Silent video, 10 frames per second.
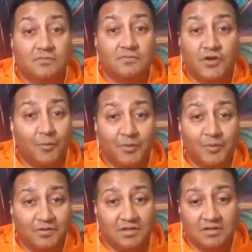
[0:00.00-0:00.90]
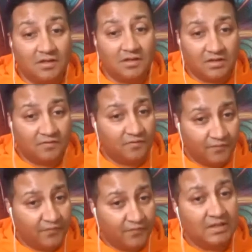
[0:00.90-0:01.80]
phenomenal. I don't know if you can
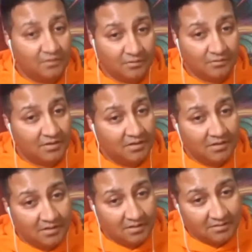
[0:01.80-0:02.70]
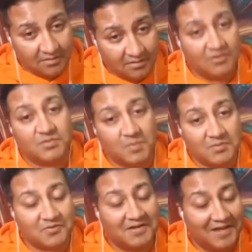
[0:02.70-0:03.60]
feel the
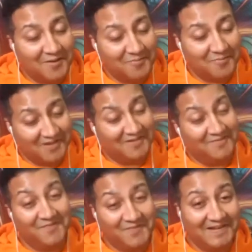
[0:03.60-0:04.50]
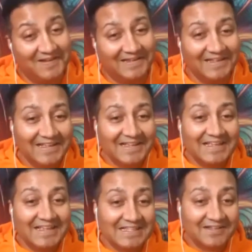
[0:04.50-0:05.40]
goosebumps right now, but I can feel it.
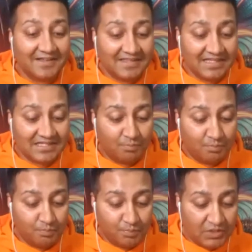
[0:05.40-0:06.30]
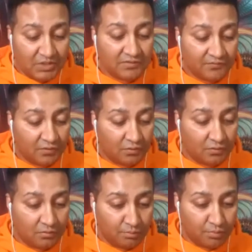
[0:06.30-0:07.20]
It's like this
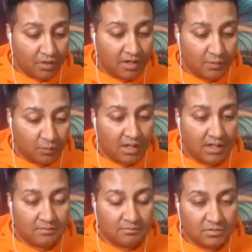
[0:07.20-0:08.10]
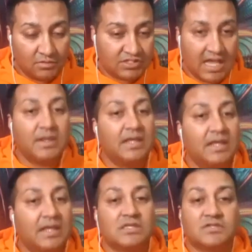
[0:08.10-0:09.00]
beautiful bright white just
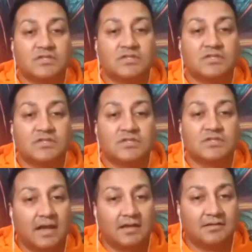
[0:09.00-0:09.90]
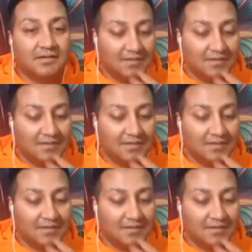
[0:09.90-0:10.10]
emanates from this crack.